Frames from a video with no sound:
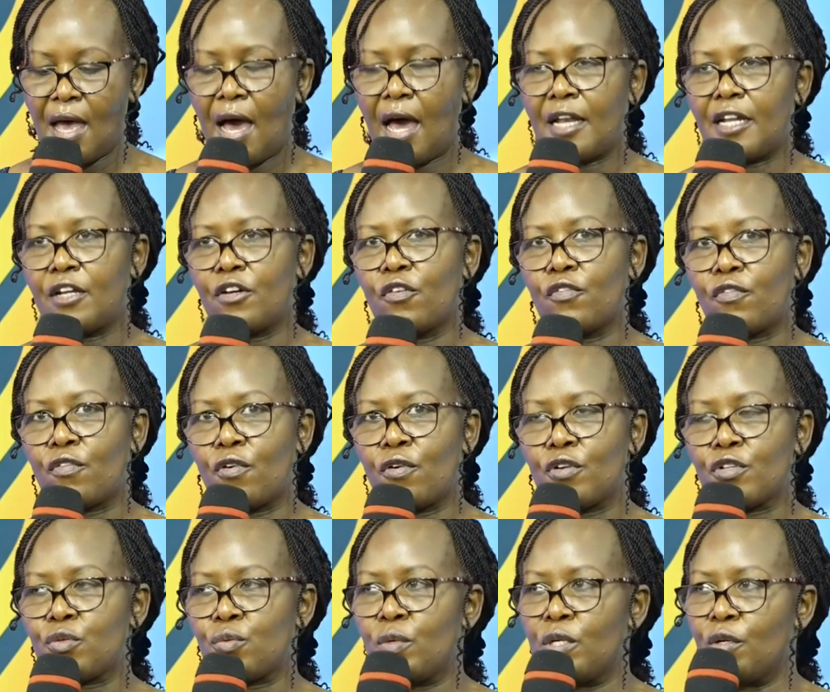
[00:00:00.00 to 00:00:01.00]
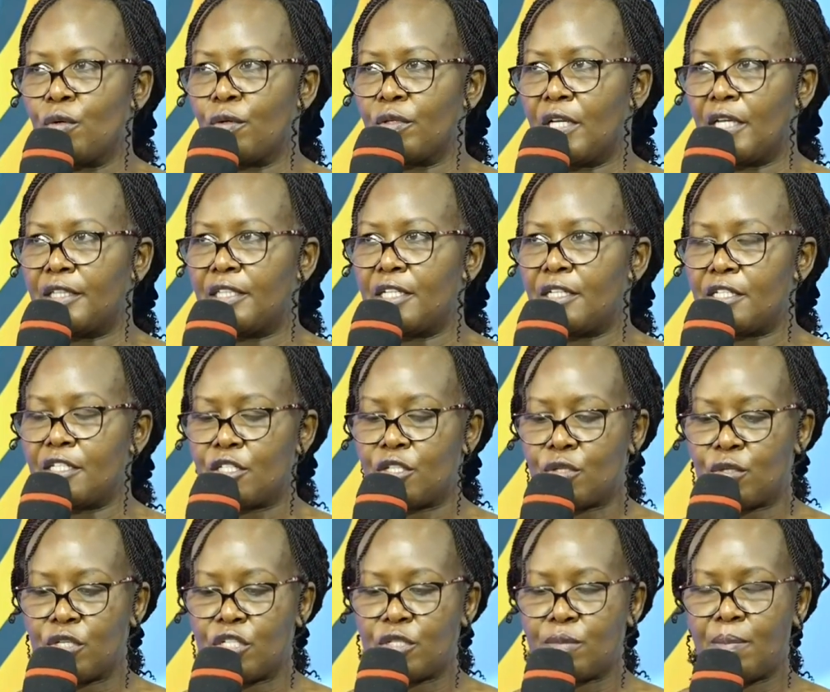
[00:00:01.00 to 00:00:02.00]
And then, of course, we know that there is
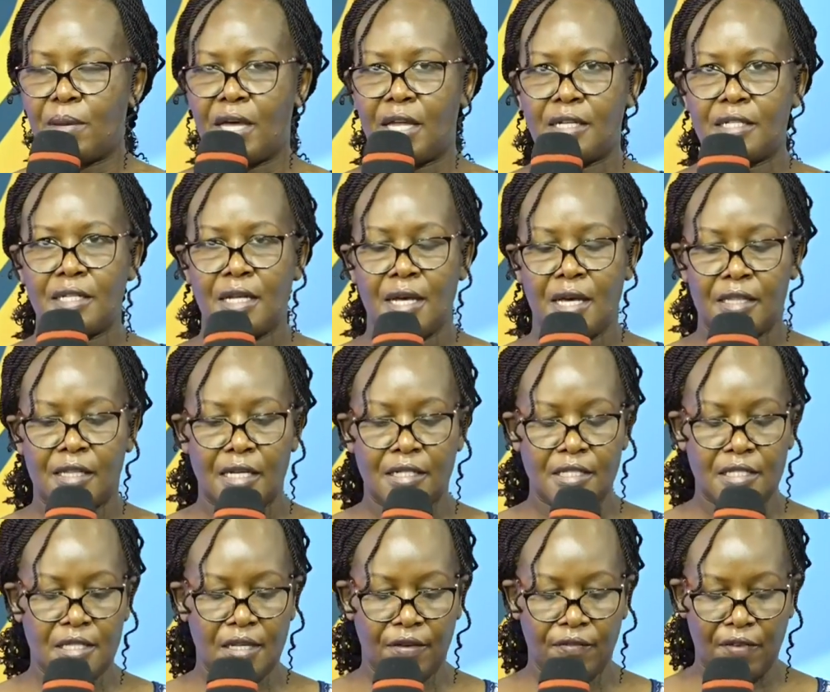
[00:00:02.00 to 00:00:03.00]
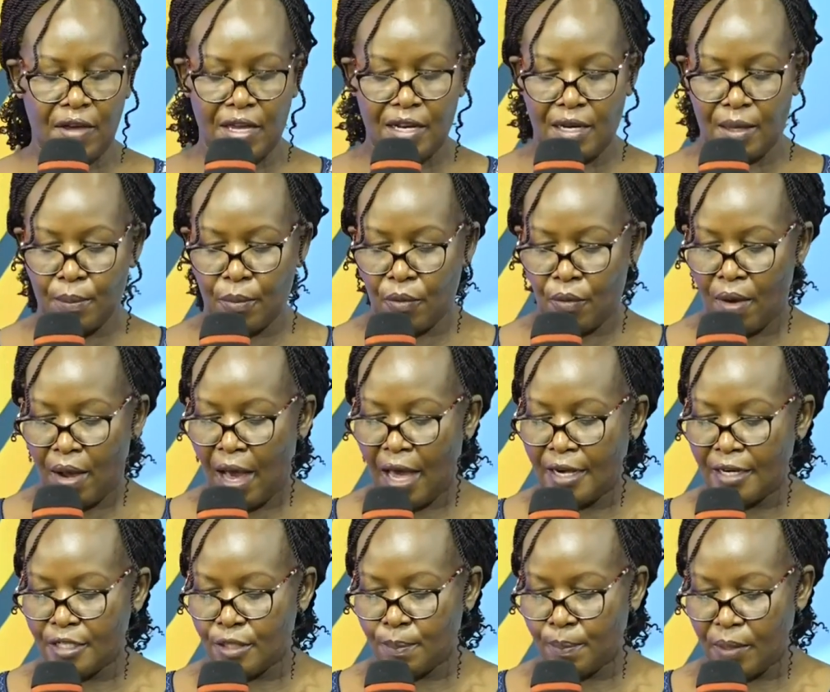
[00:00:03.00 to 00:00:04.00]
treatment that is available,
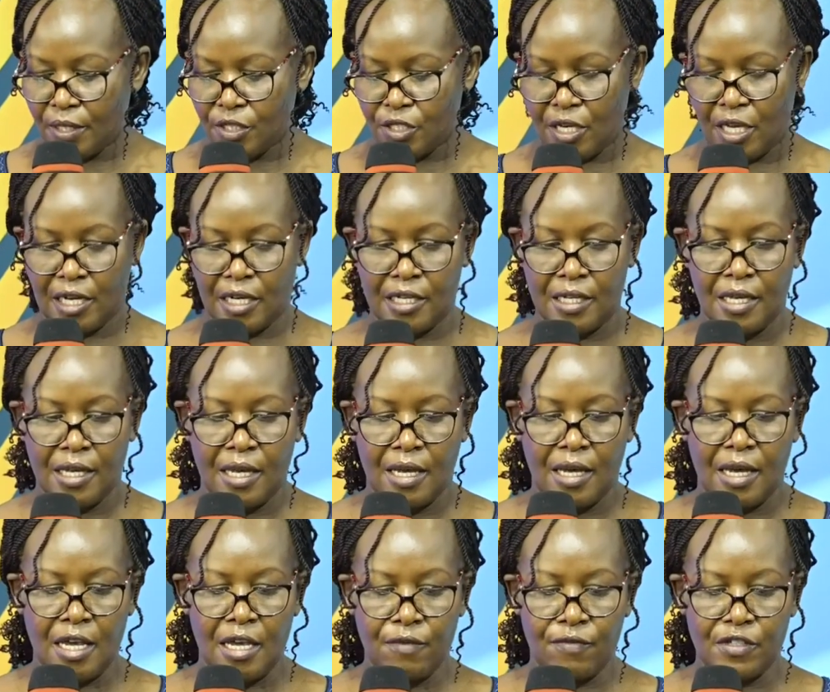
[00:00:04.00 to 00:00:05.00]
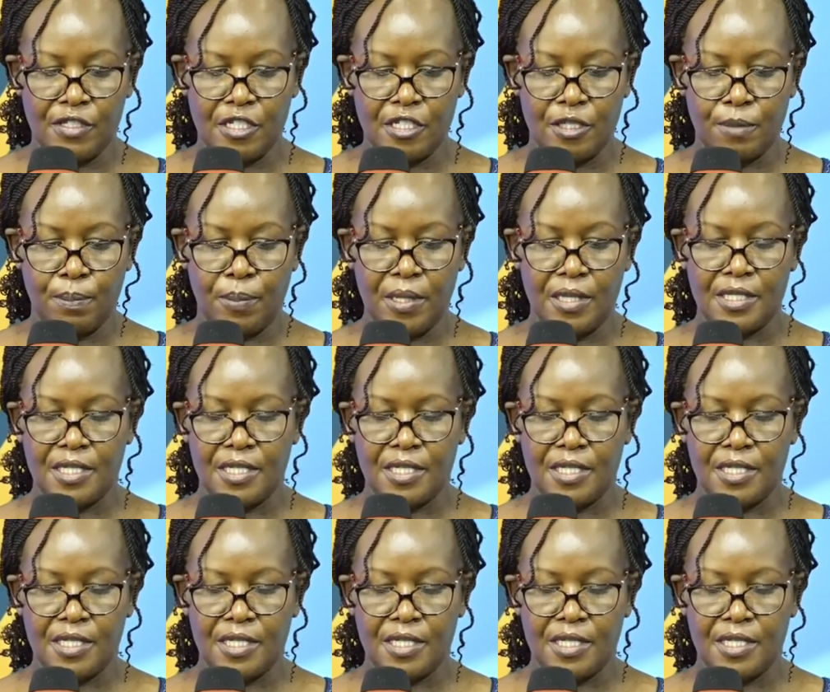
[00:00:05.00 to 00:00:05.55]
and especially if it is